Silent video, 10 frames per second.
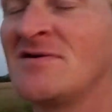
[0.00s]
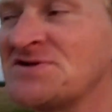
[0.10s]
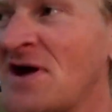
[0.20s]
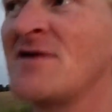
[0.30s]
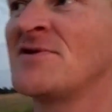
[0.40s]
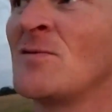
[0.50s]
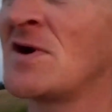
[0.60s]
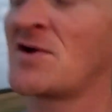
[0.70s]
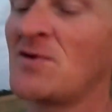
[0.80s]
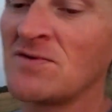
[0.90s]
So I don't know
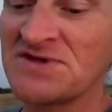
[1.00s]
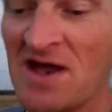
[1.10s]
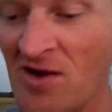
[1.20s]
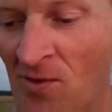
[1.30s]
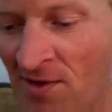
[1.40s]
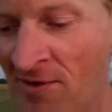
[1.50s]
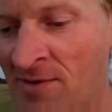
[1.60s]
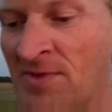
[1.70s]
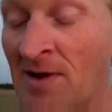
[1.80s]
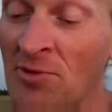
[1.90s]
what Google's got going on,
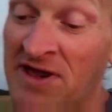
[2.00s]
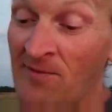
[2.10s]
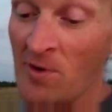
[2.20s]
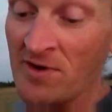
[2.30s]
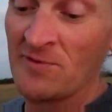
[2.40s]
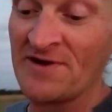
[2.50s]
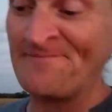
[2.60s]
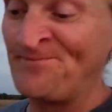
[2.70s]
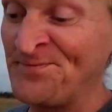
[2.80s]
but I'm gonna keep working with it,